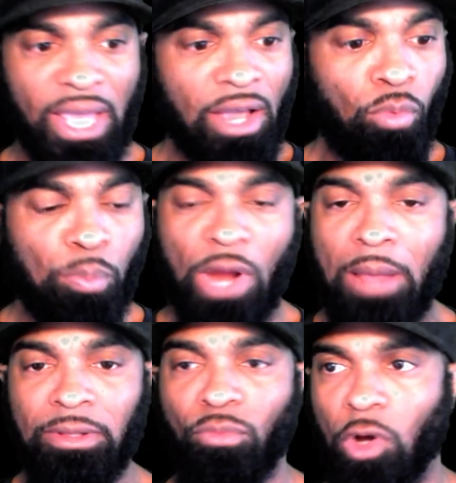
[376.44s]
Yeah, we'll
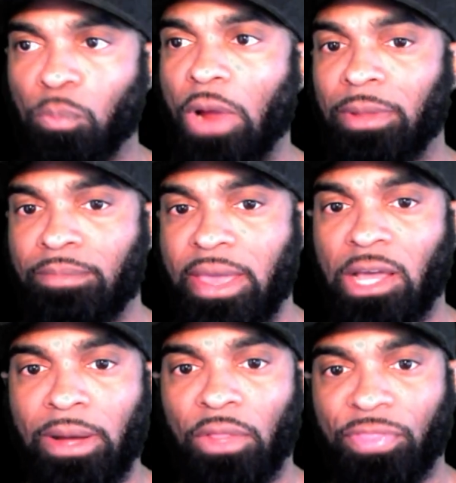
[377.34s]
probably make
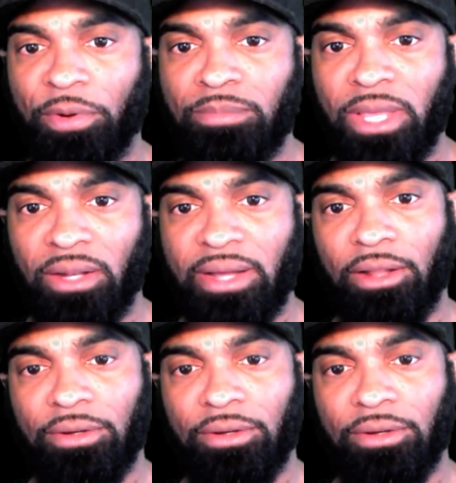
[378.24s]
about $30 million.